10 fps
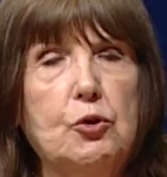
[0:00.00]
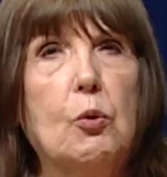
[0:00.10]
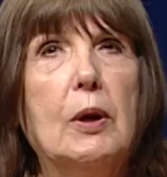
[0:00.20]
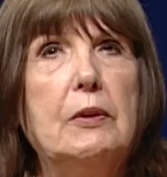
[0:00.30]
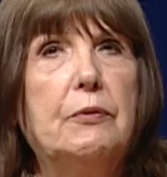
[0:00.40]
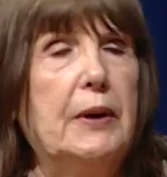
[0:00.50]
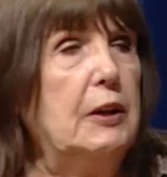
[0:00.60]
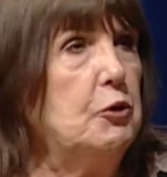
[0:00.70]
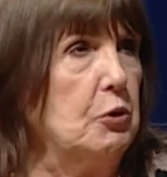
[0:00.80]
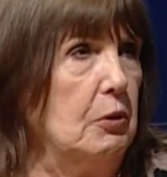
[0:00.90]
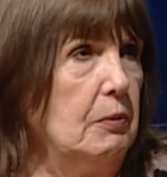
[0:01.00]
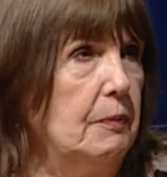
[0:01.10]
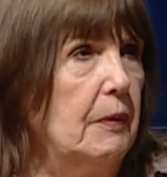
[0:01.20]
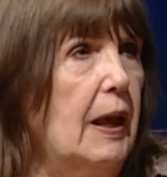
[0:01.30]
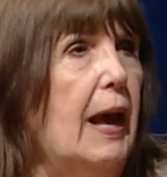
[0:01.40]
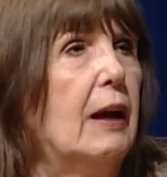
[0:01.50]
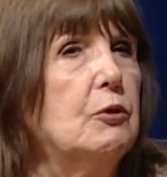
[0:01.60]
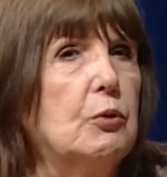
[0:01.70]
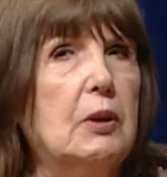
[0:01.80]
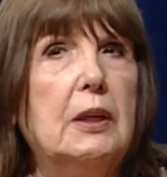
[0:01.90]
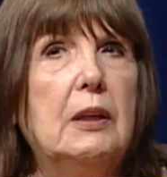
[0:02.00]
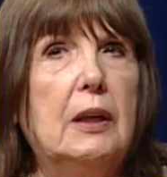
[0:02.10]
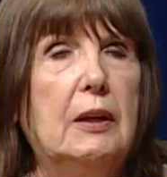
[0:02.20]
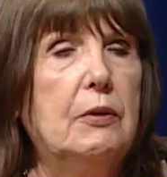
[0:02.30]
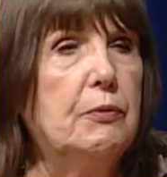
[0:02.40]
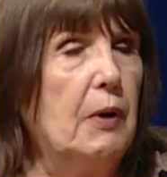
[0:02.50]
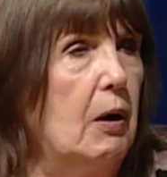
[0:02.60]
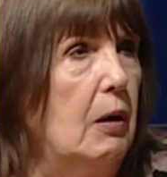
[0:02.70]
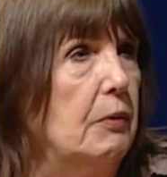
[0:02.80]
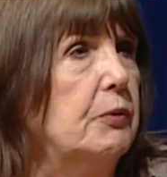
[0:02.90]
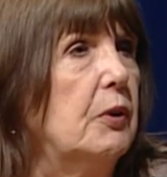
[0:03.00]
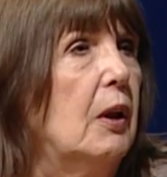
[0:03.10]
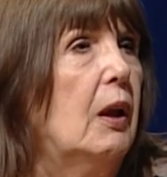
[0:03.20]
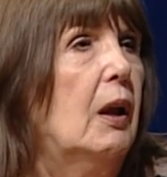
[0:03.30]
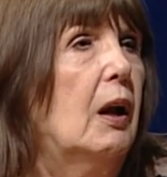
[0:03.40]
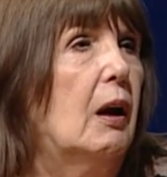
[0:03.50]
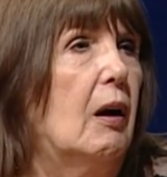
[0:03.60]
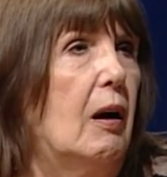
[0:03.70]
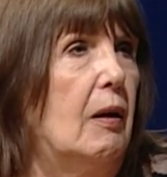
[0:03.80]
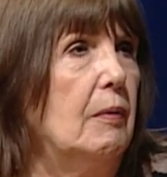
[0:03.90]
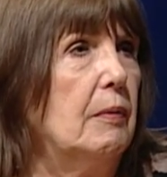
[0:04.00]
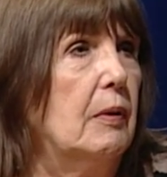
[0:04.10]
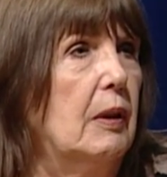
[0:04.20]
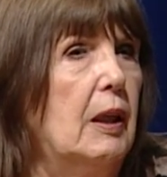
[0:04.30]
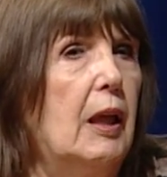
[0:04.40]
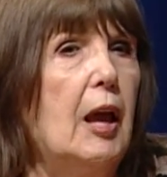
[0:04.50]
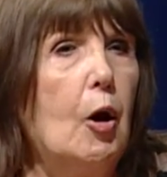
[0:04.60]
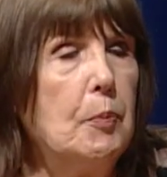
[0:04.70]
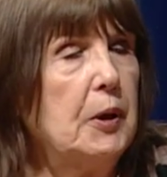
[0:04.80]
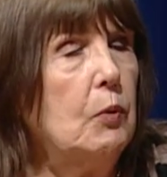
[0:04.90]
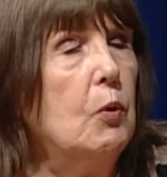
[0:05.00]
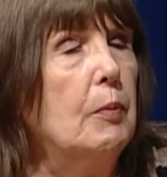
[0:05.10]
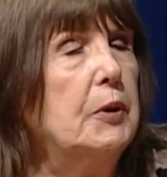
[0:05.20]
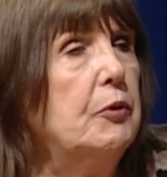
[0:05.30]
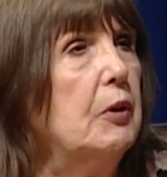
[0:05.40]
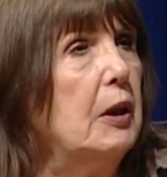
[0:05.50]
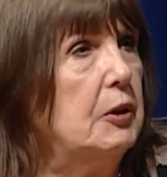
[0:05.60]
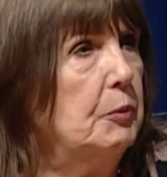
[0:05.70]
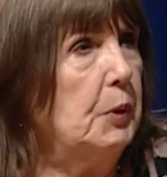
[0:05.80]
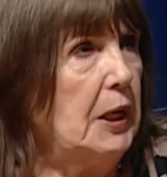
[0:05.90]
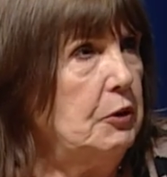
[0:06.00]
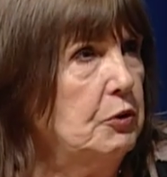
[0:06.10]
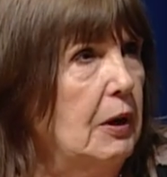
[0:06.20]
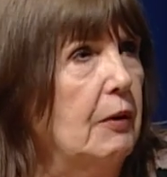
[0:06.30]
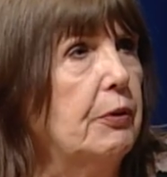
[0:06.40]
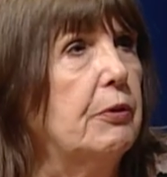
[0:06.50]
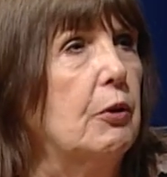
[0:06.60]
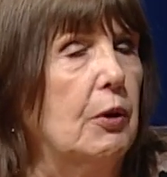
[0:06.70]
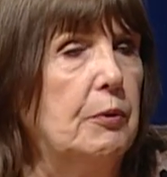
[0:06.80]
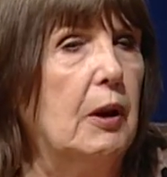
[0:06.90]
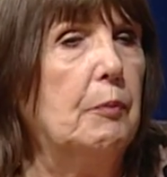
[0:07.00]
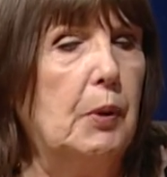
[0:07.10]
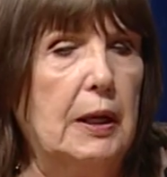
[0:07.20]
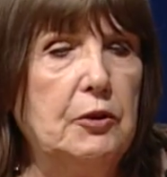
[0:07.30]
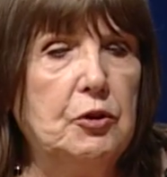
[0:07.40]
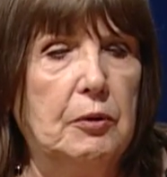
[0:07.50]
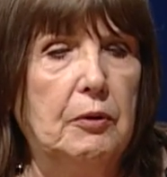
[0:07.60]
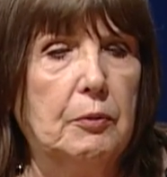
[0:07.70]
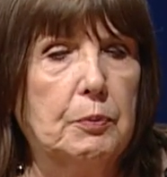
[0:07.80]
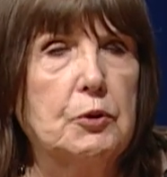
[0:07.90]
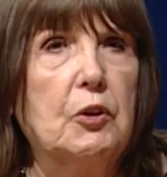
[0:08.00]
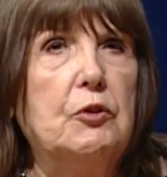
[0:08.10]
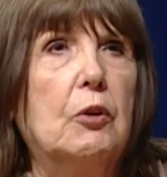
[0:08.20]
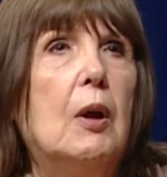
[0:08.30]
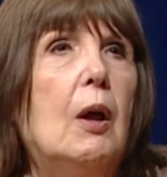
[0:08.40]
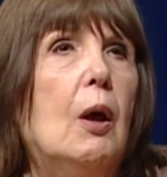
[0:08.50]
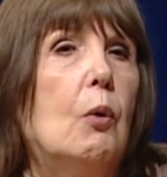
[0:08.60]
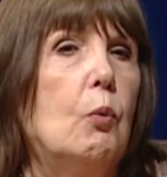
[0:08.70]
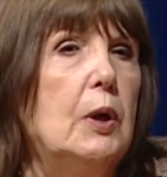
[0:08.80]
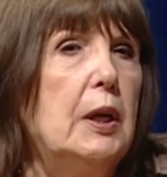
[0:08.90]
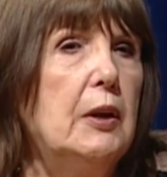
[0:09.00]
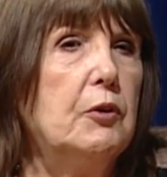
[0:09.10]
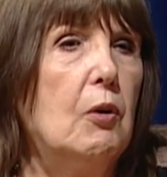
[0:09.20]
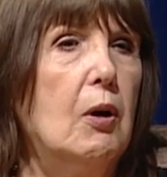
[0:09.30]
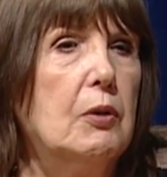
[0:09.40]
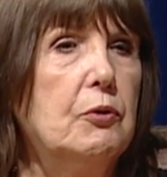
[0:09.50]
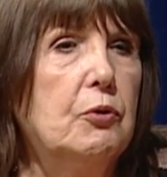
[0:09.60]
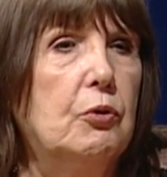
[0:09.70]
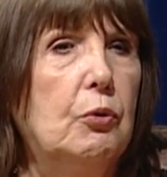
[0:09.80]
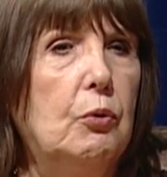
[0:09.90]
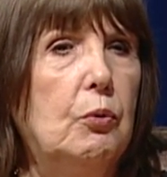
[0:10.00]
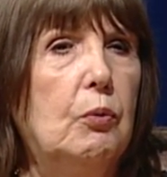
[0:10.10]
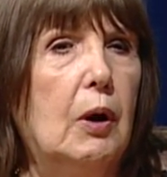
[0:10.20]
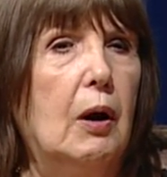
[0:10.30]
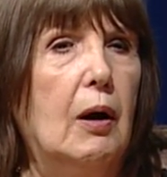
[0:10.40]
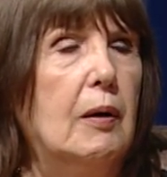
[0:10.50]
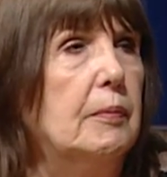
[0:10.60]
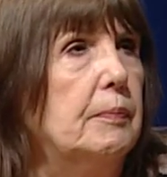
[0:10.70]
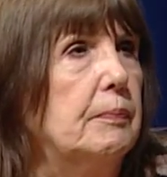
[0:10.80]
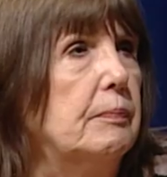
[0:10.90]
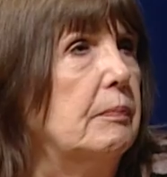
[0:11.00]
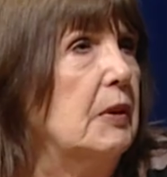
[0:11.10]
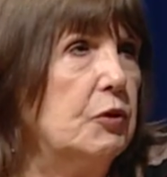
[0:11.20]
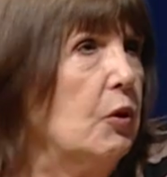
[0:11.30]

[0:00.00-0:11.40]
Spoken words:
joint venture actually involved helping a woman to get an ablation, a third ablation procedure. We had gone to a